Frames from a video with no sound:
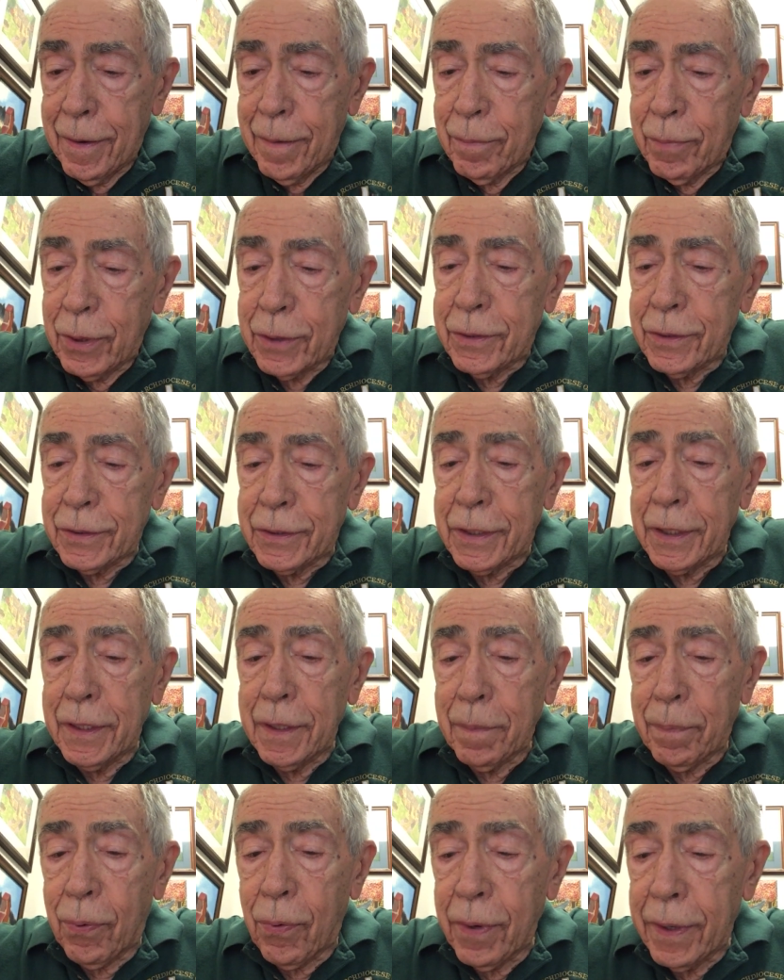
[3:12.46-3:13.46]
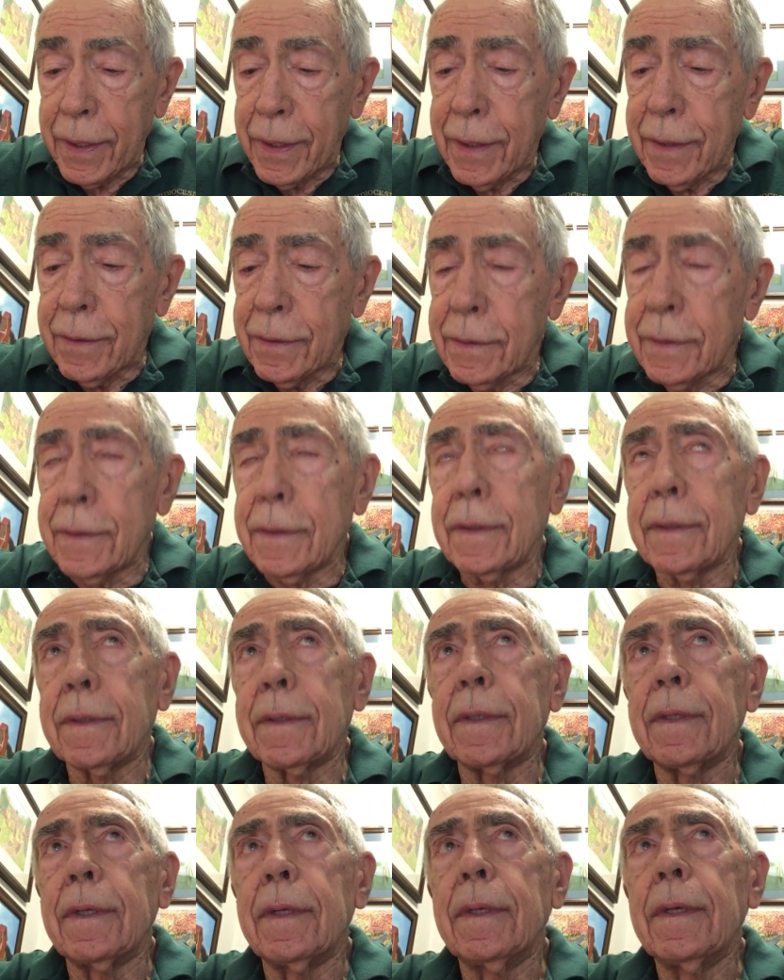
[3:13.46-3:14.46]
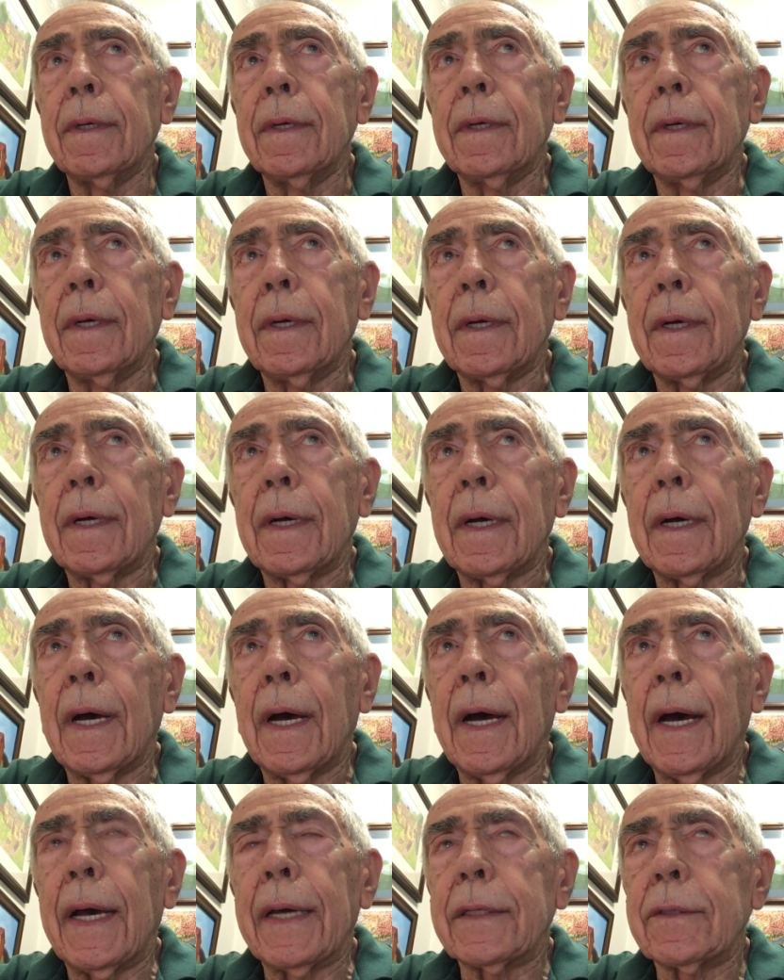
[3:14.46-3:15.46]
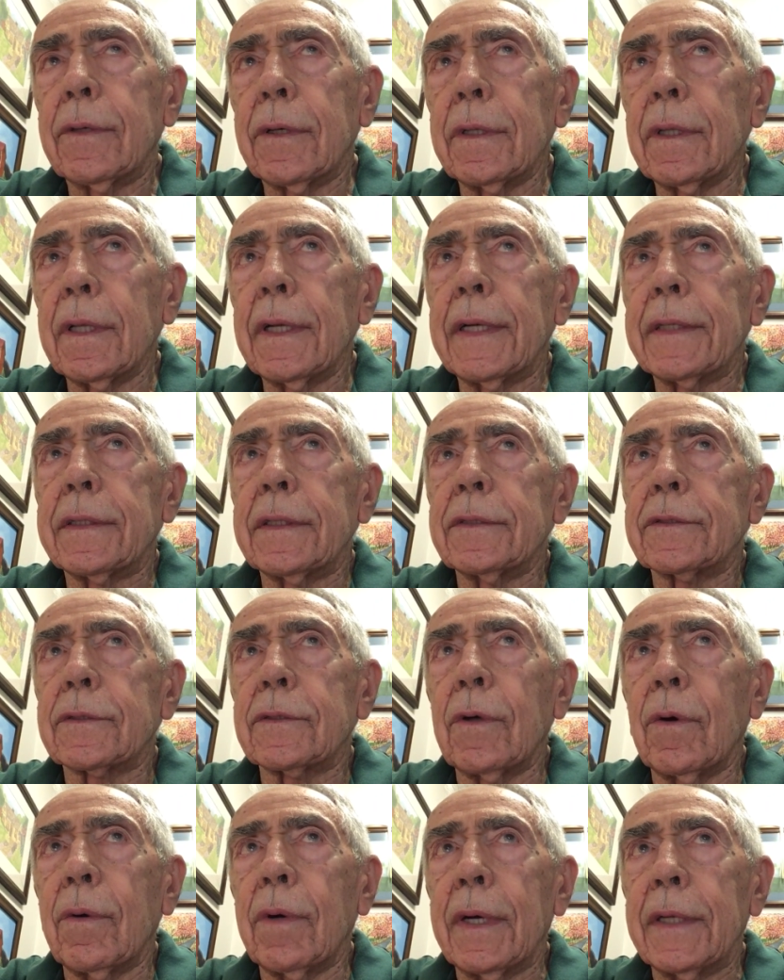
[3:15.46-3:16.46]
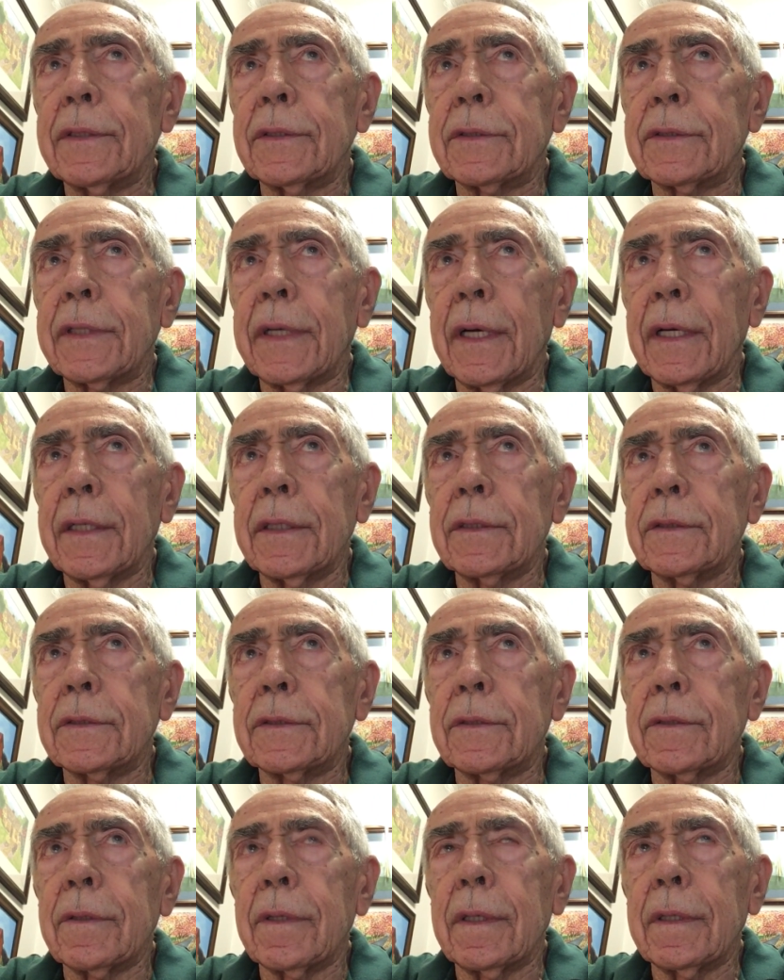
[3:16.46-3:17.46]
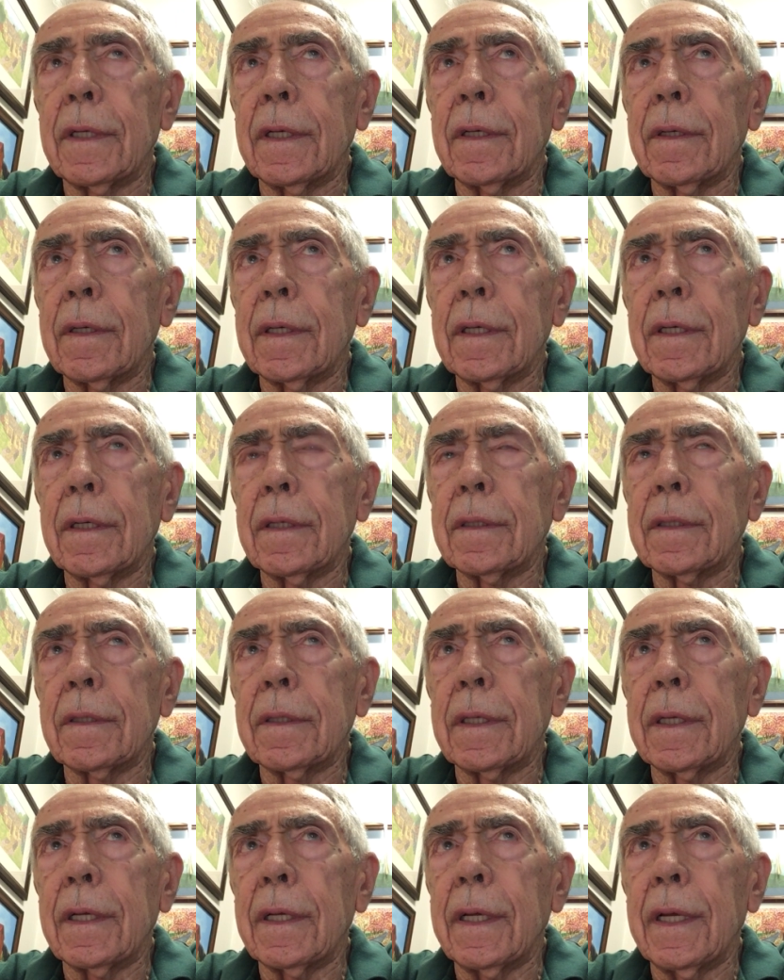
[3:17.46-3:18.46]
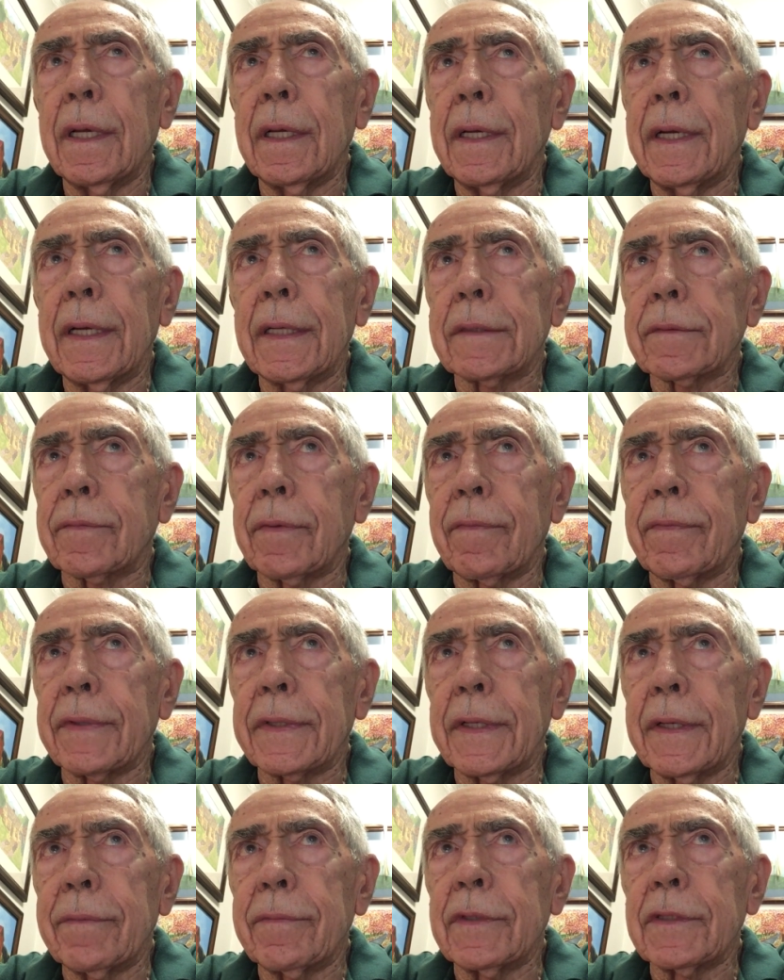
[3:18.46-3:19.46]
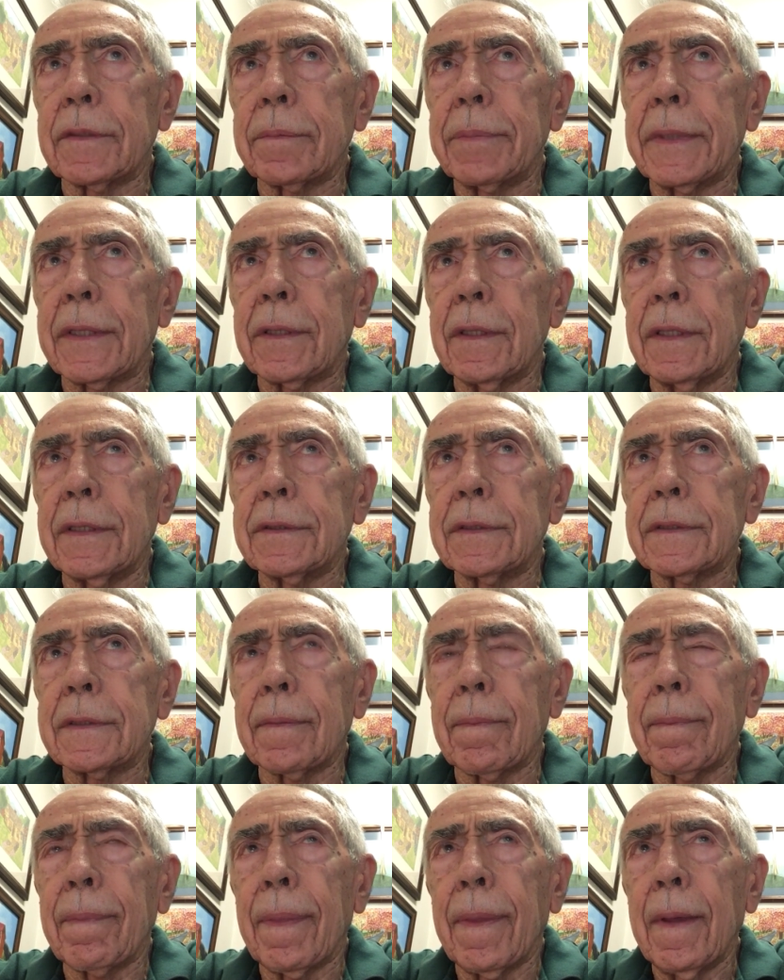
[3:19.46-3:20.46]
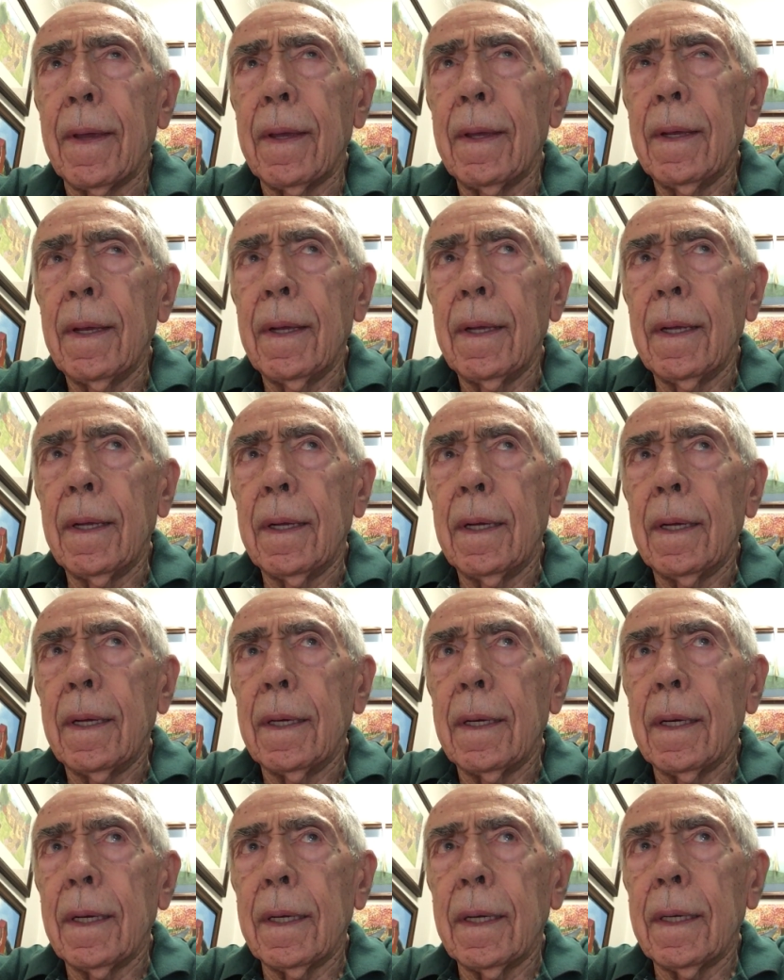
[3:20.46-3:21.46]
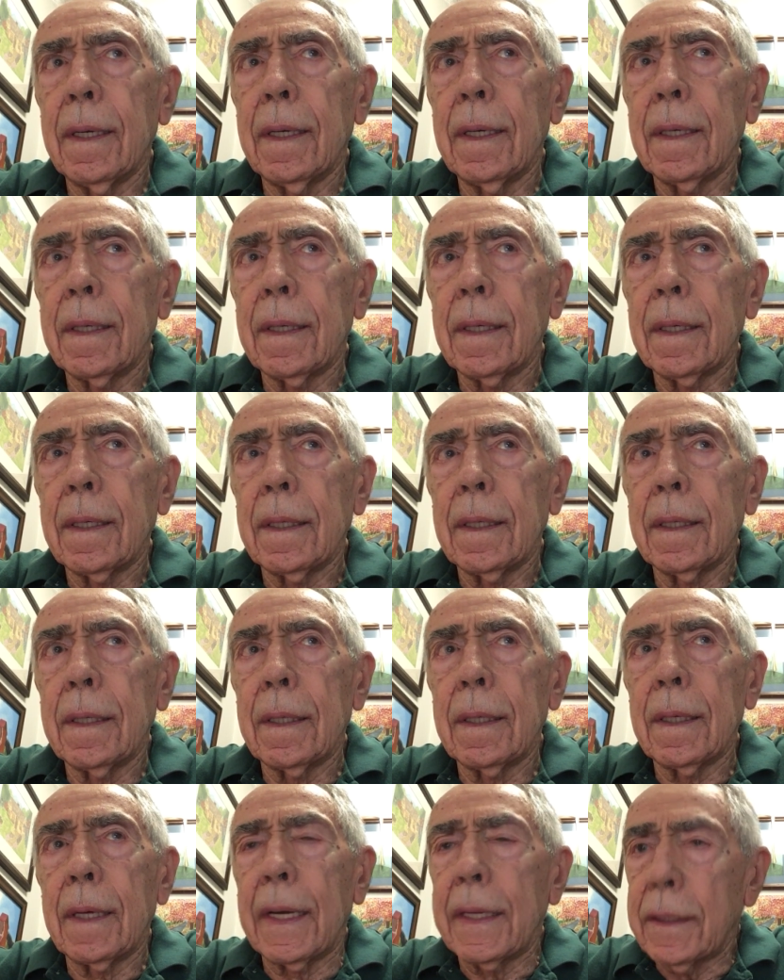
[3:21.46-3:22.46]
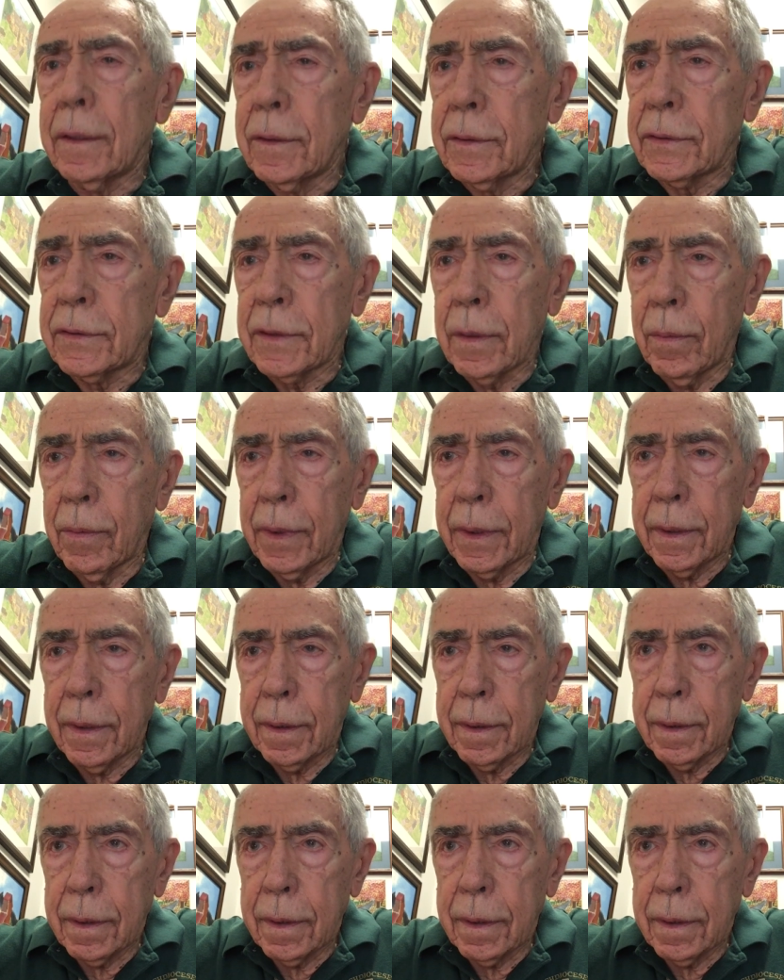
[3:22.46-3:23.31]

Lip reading: But you see, the point is, I couldn't let this go unchallenged and ask for forgiveness because I'd hurt someone.